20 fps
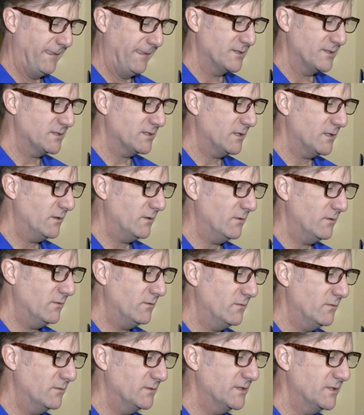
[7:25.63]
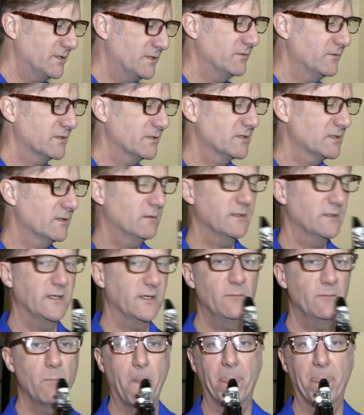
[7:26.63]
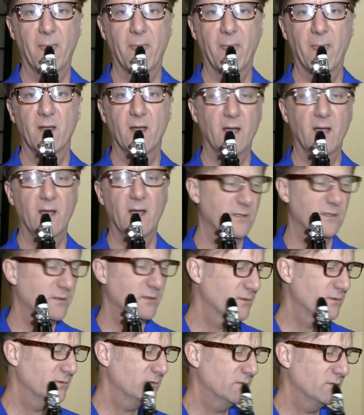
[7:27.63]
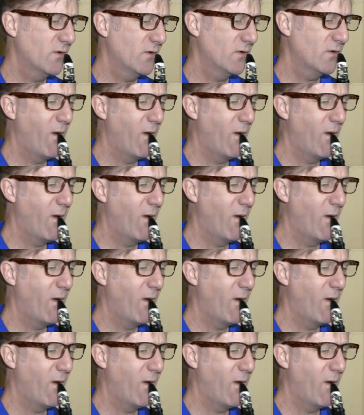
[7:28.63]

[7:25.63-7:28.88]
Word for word: So to do it slowly, I go